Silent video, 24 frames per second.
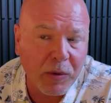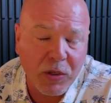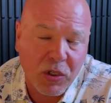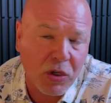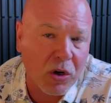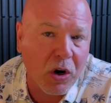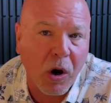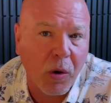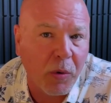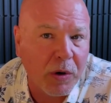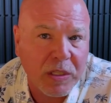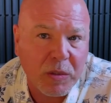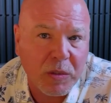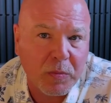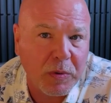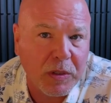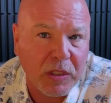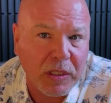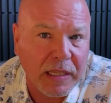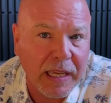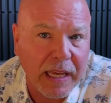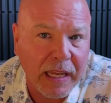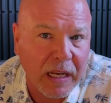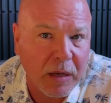should always be
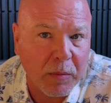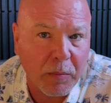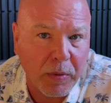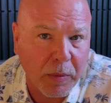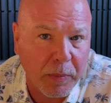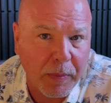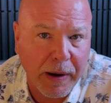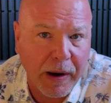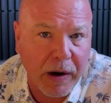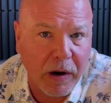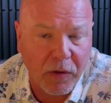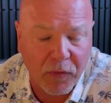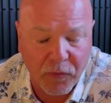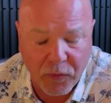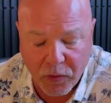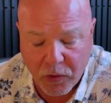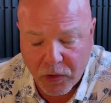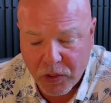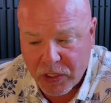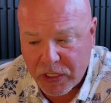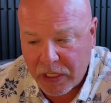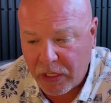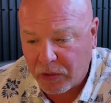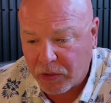getting prepared for
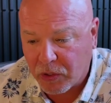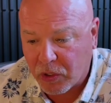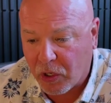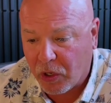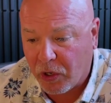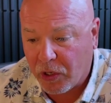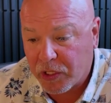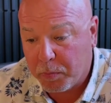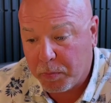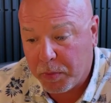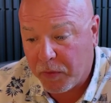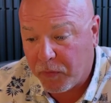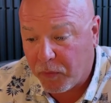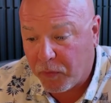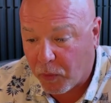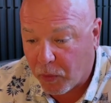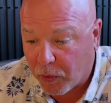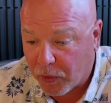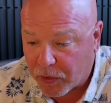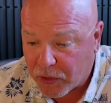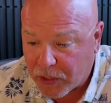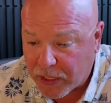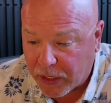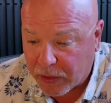sales calls before
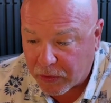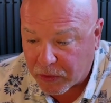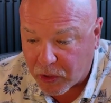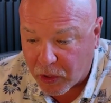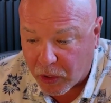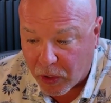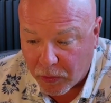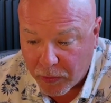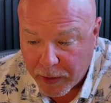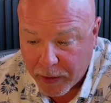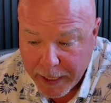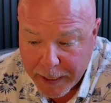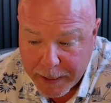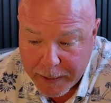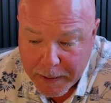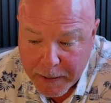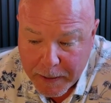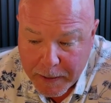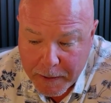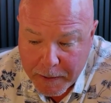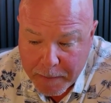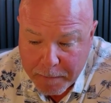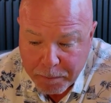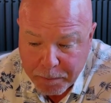the sales call, right?
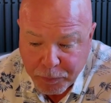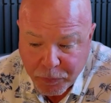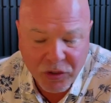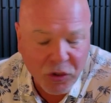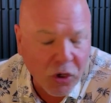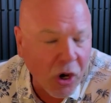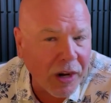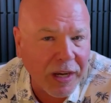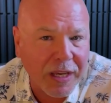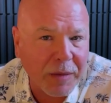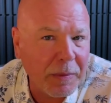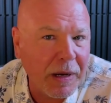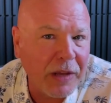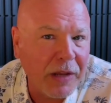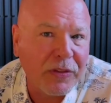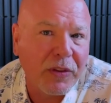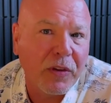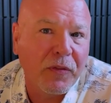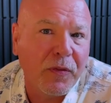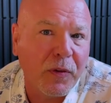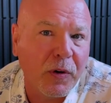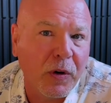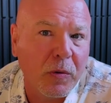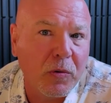Talking about the
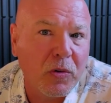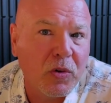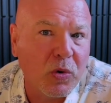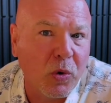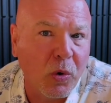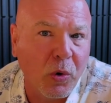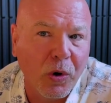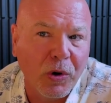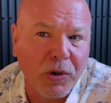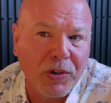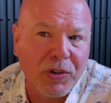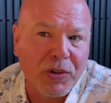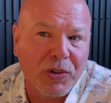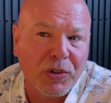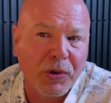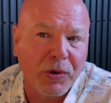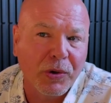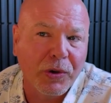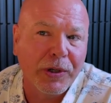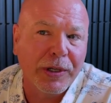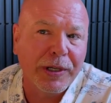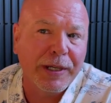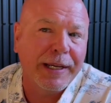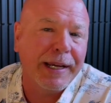firm's origin
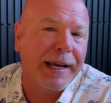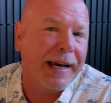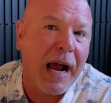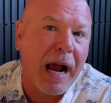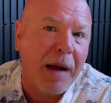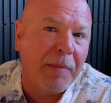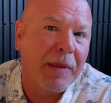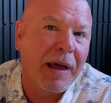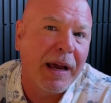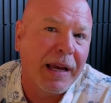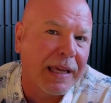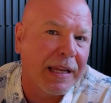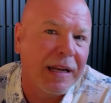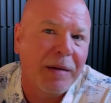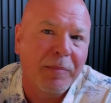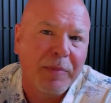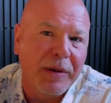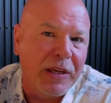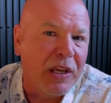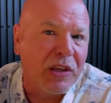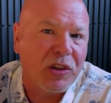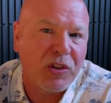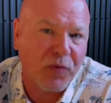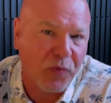story, I'm not going to be
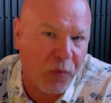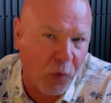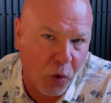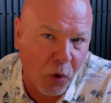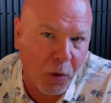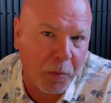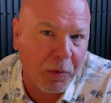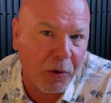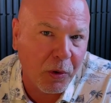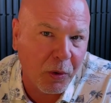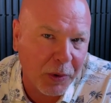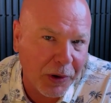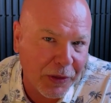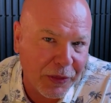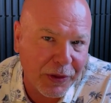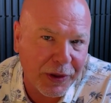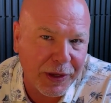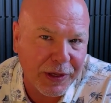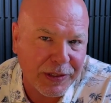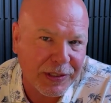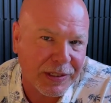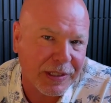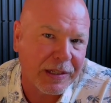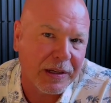as formal with
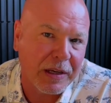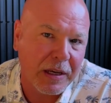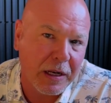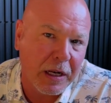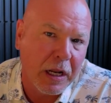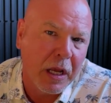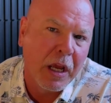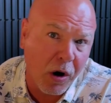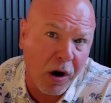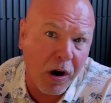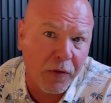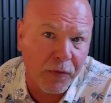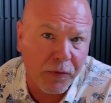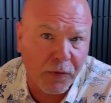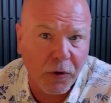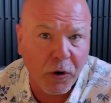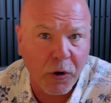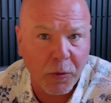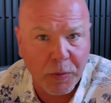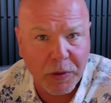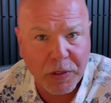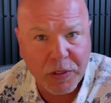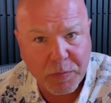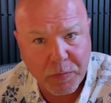this and get, our
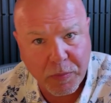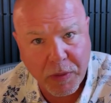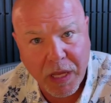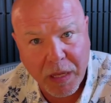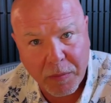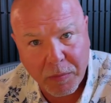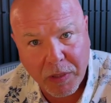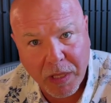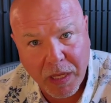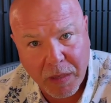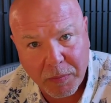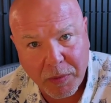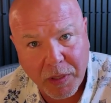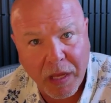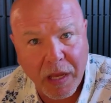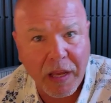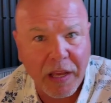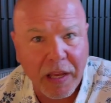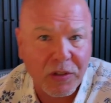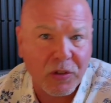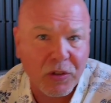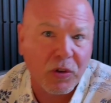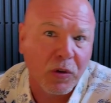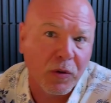firm is blah, blah, blah,
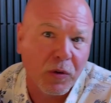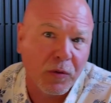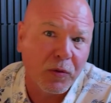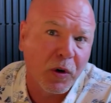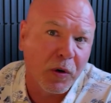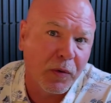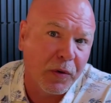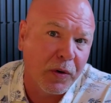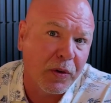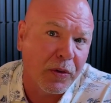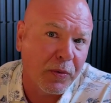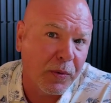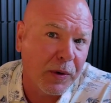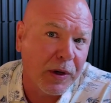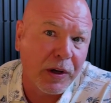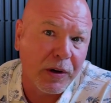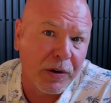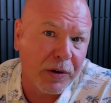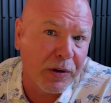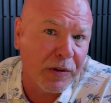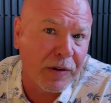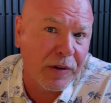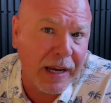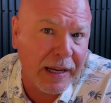has served over
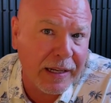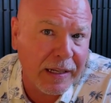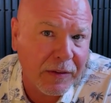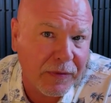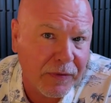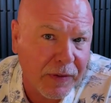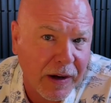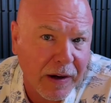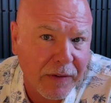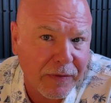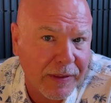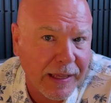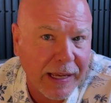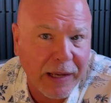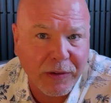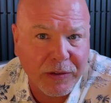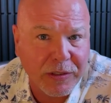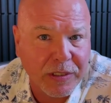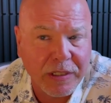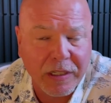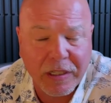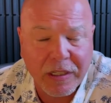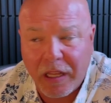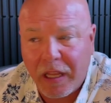
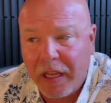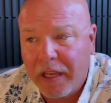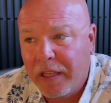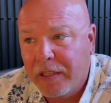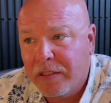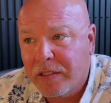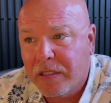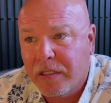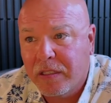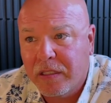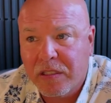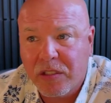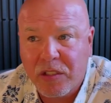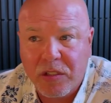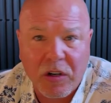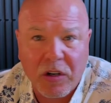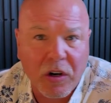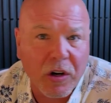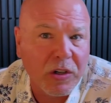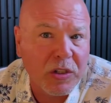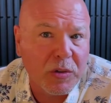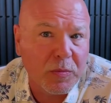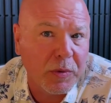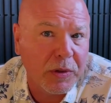395,000 clients and
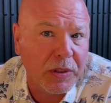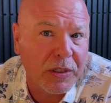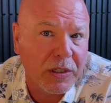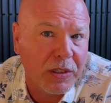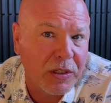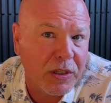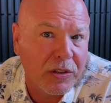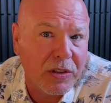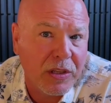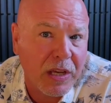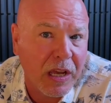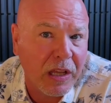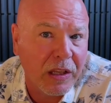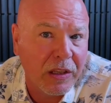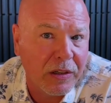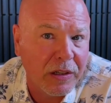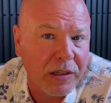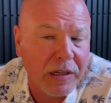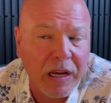discharged millions of